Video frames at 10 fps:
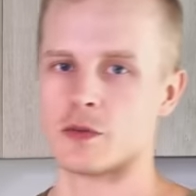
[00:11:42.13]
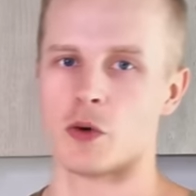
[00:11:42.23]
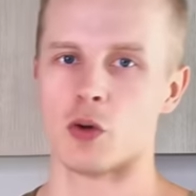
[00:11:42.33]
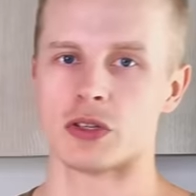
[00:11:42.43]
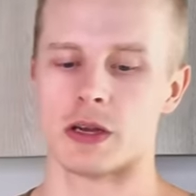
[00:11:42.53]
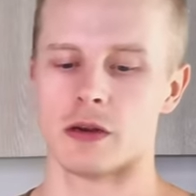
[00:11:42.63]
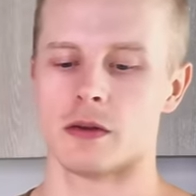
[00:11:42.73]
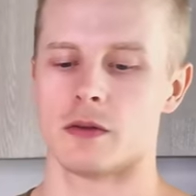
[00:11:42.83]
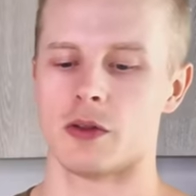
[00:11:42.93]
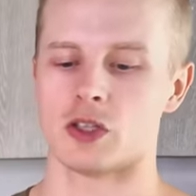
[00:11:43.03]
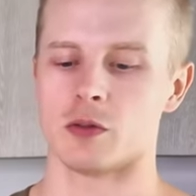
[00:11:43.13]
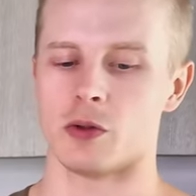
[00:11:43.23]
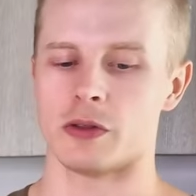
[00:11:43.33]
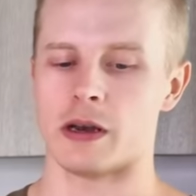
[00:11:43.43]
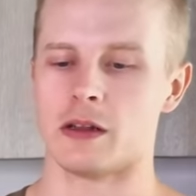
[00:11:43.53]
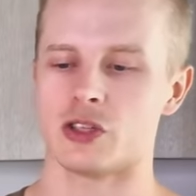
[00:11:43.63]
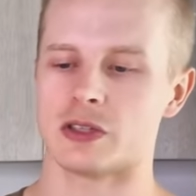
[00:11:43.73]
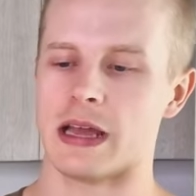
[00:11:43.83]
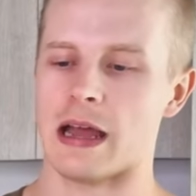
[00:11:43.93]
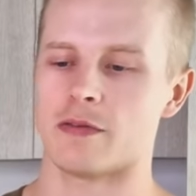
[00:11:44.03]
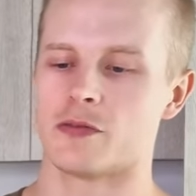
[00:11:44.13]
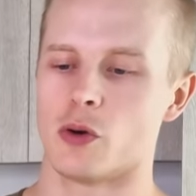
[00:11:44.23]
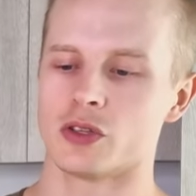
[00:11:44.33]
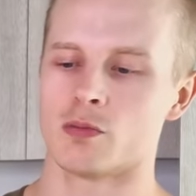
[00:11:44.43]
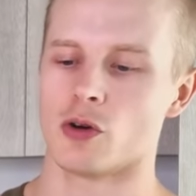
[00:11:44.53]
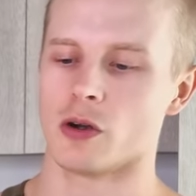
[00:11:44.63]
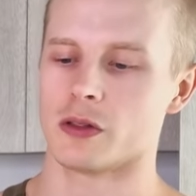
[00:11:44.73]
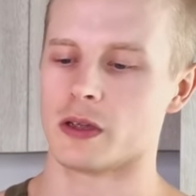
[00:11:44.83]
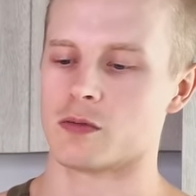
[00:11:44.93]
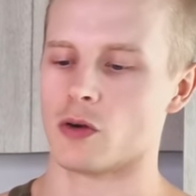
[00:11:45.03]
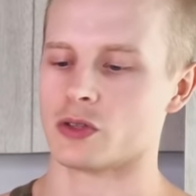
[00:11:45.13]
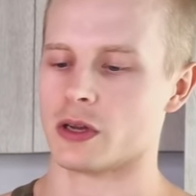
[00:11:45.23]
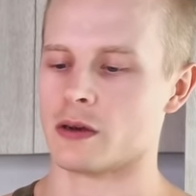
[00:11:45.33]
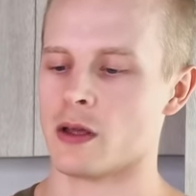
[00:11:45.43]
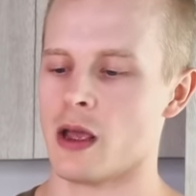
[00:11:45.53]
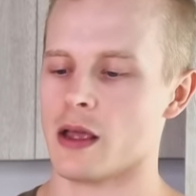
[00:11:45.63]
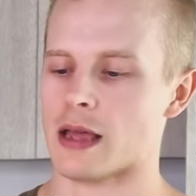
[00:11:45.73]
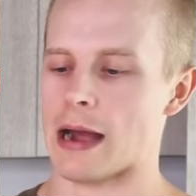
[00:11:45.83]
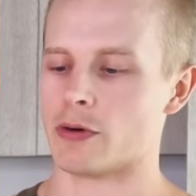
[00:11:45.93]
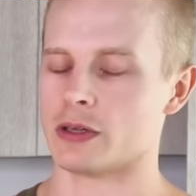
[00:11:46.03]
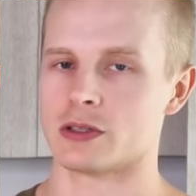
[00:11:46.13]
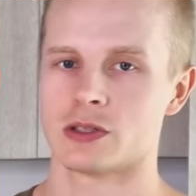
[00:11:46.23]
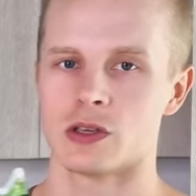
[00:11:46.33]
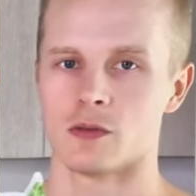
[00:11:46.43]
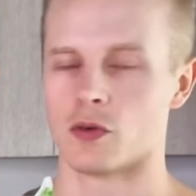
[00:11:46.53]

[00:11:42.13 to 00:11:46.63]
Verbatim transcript: a frozen vegetable, then I'll just have frozen broccoli, frozen carrots,